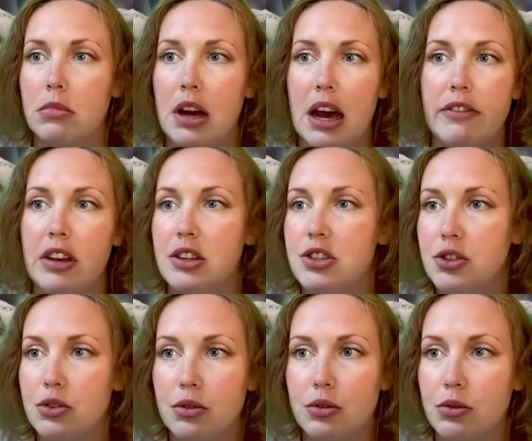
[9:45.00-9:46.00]
having
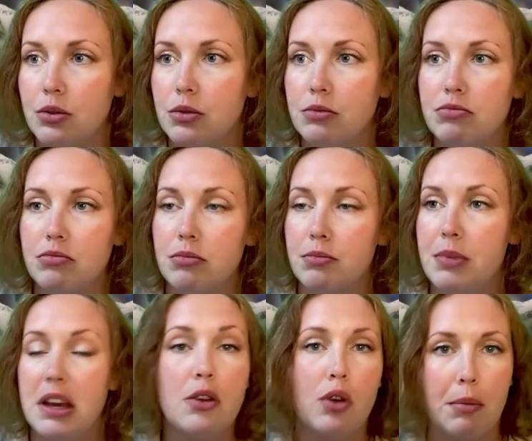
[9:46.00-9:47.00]
to
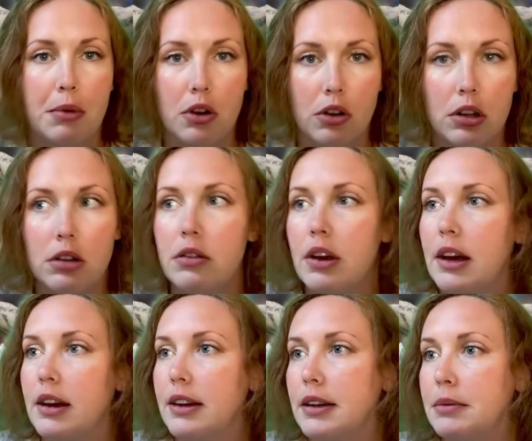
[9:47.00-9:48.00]
be criminal,
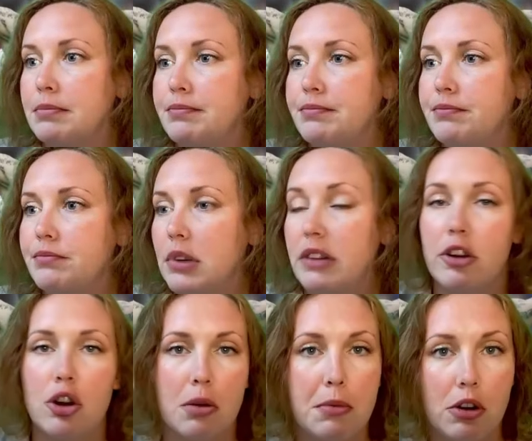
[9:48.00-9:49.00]
live a
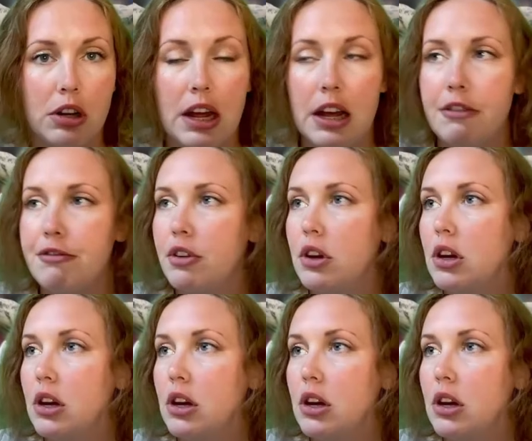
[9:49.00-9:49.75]
criminal life,